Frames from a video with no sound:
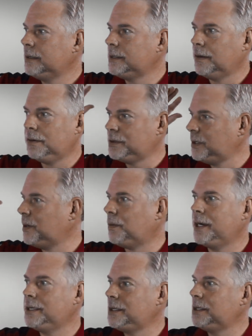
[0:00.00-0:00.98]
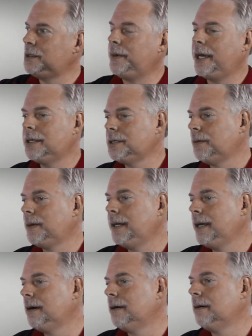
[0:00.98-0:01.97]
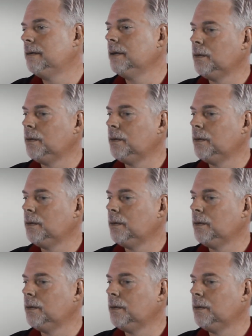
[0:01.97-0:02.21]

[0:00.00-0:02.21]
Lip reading: So there's no wasted space. So in there,